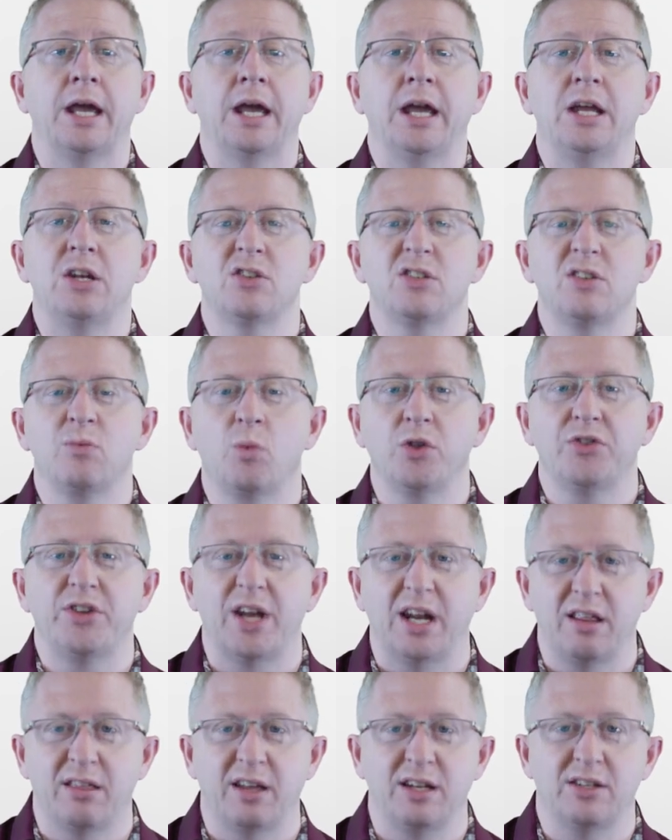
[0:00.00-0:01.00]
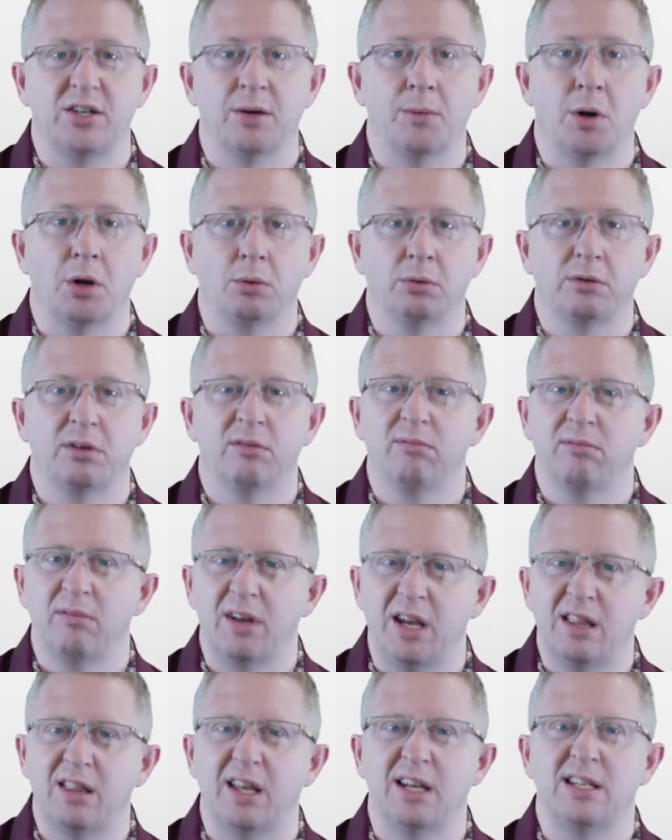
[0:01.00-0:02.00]
He doesn't want anything too old.
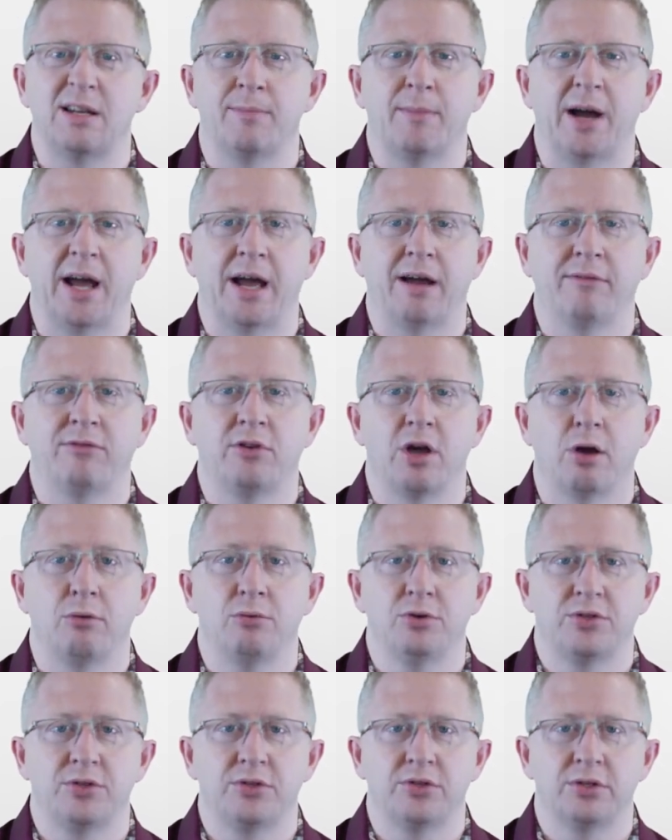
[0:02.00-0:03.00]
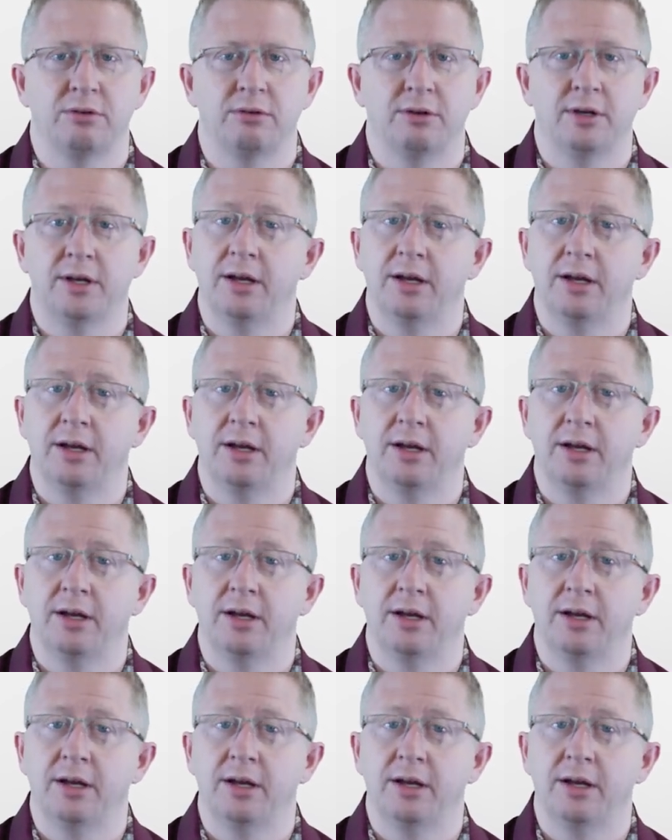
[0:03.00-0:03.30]
He thinks it might have ghosts.